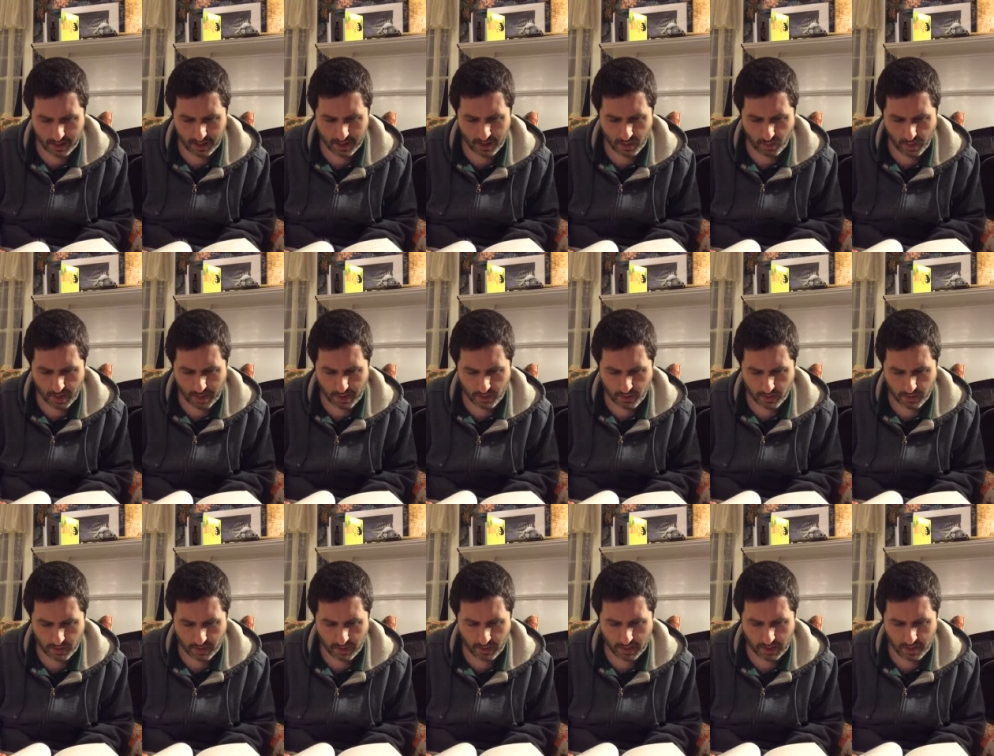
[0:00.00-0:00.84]
The
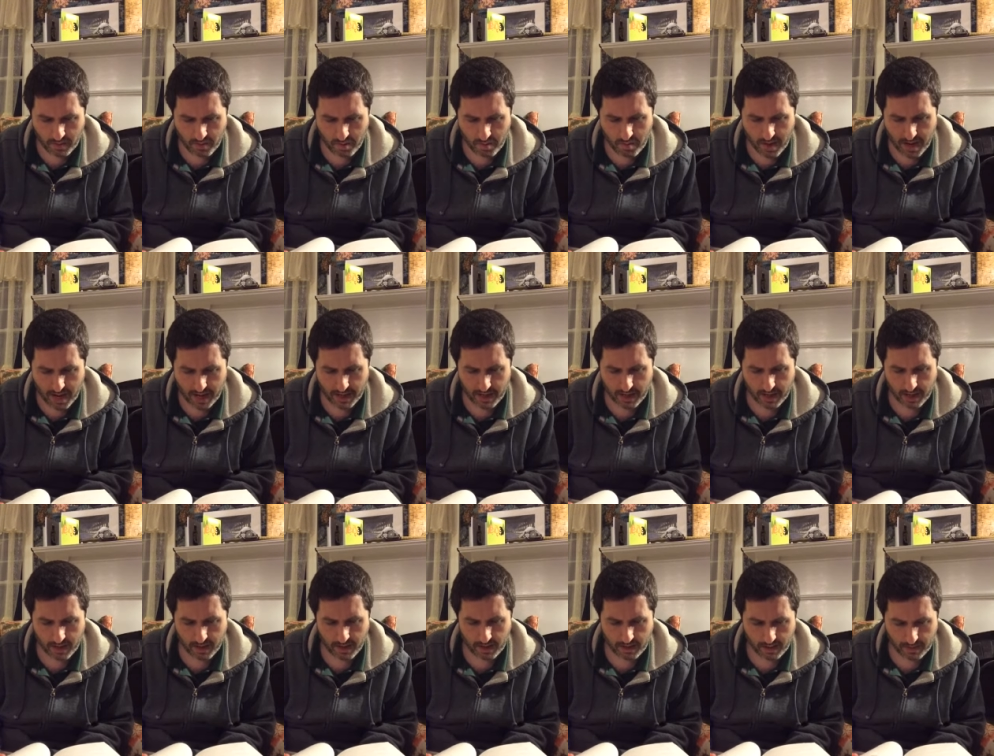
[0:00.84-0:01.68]
waitress is coming back
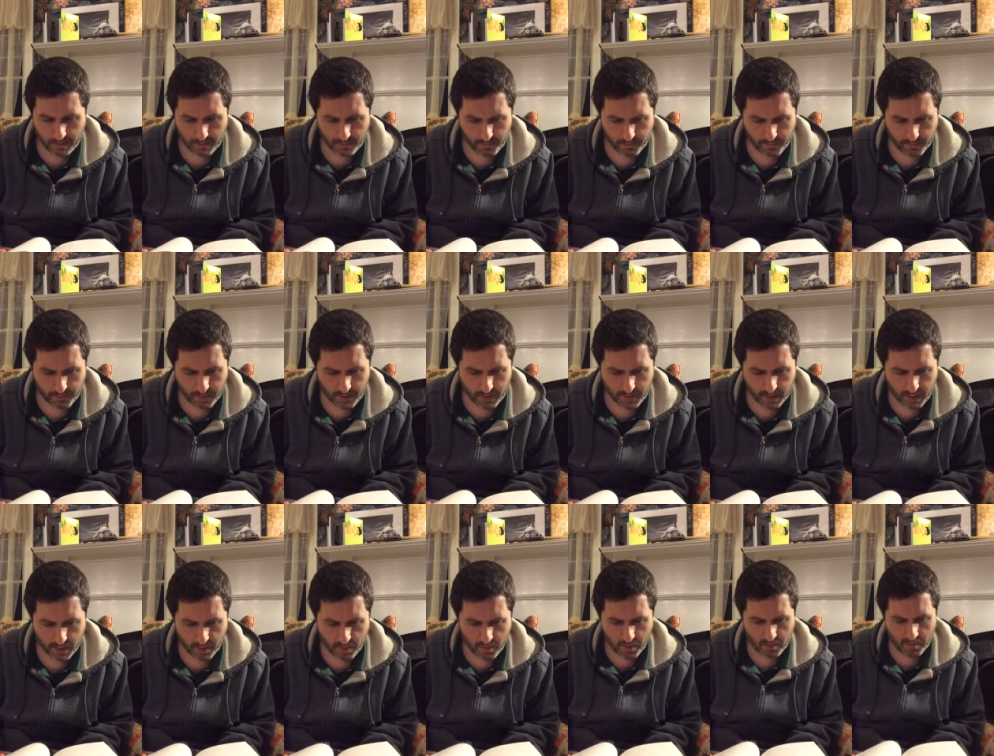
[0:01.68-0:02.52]
here.
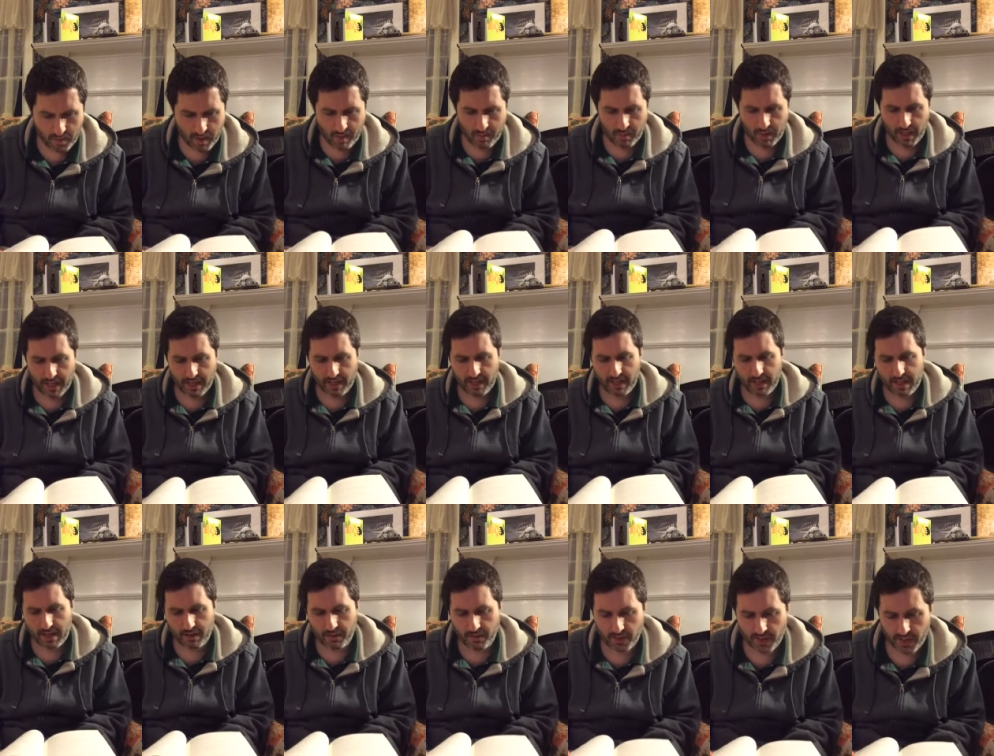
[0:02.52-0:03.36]
He moved my plate to
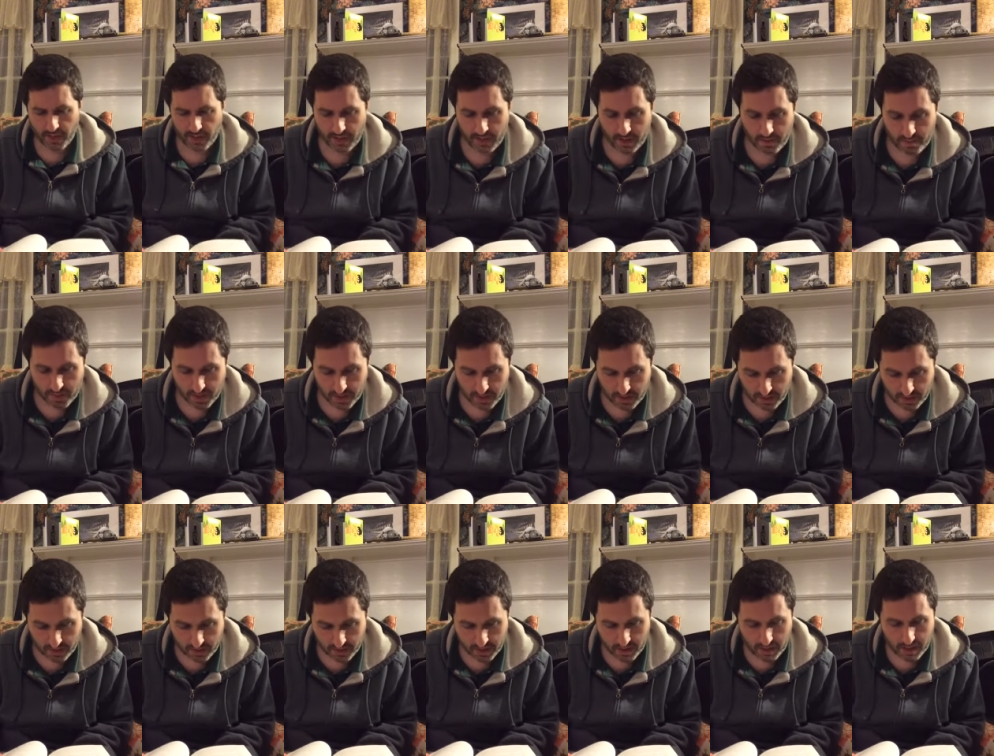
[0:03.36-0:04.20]
cover the
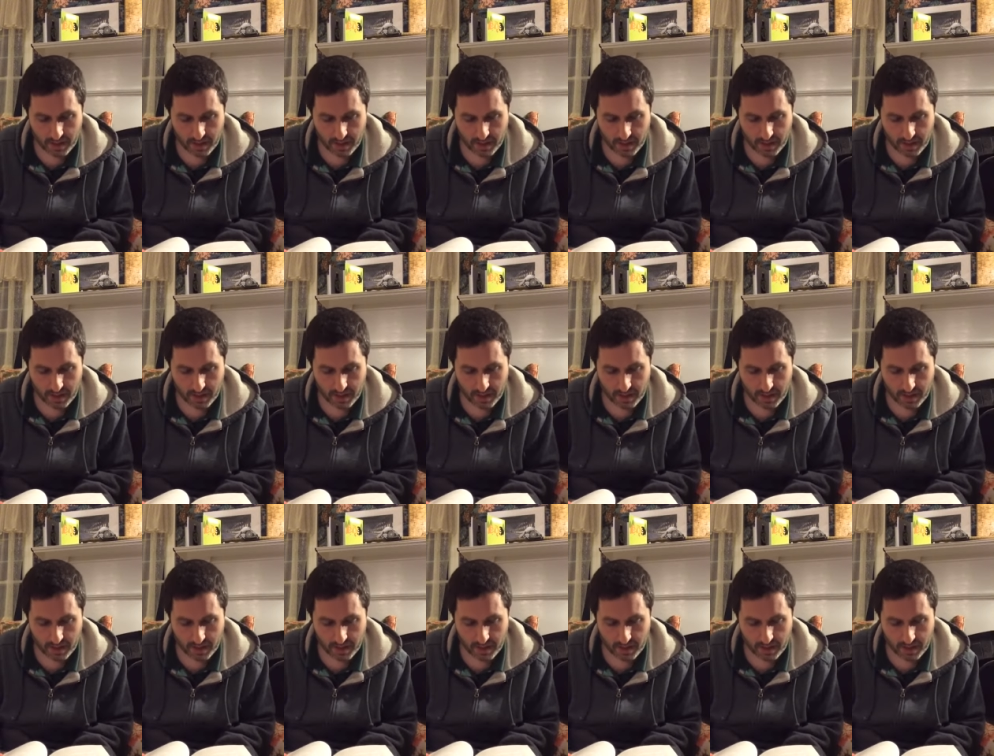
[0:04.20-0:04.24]
symbols.